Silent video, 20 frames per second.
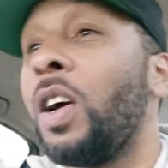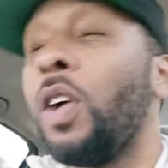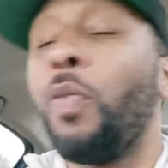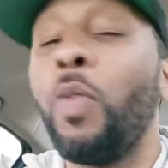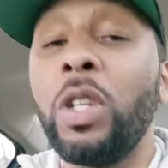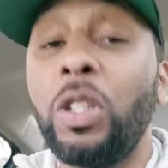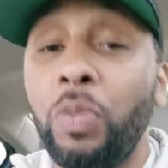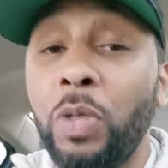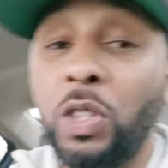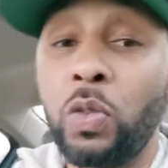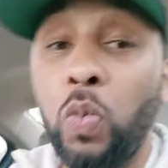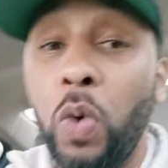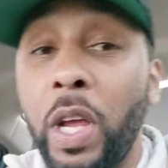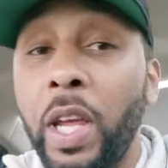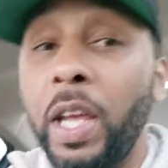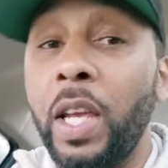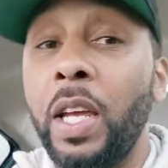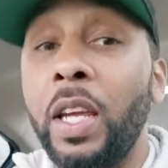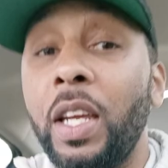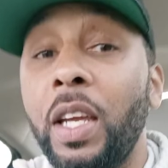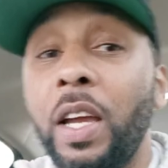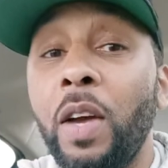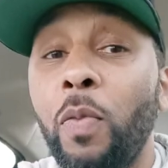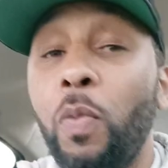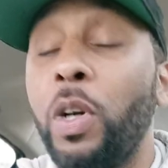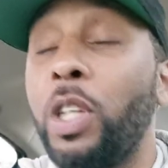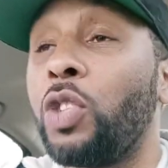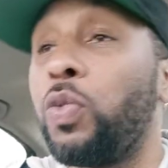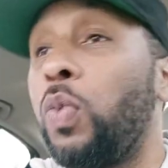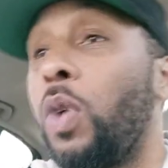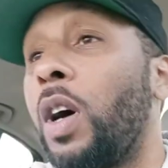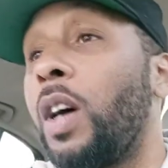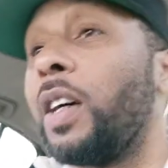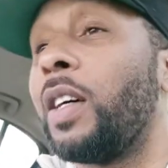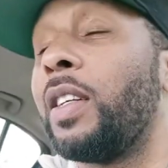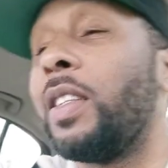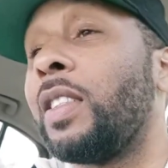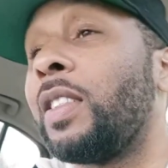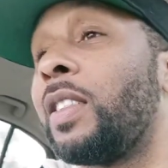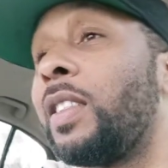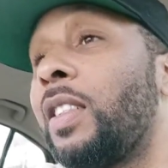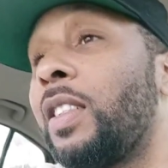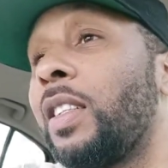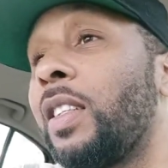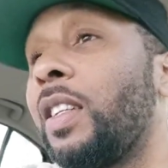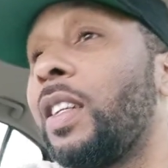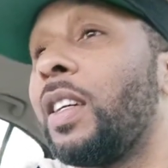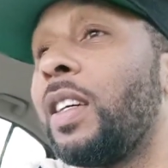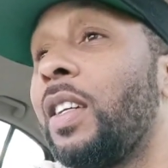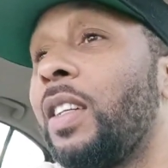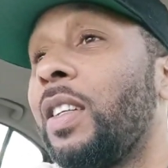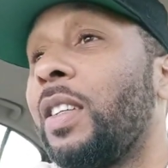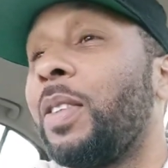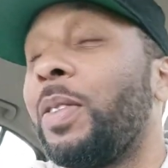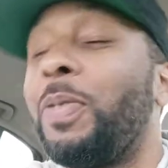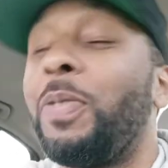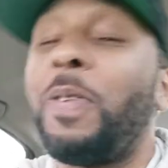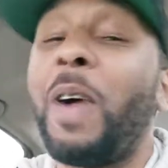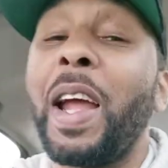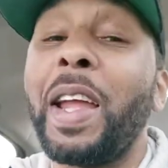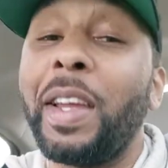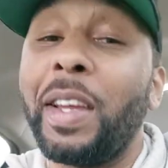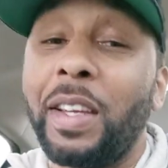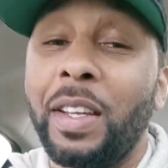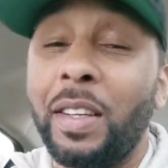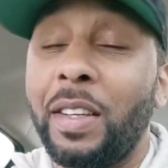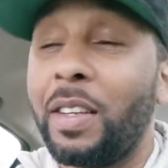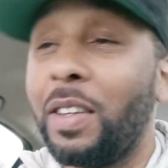Which was weed and which was fighting.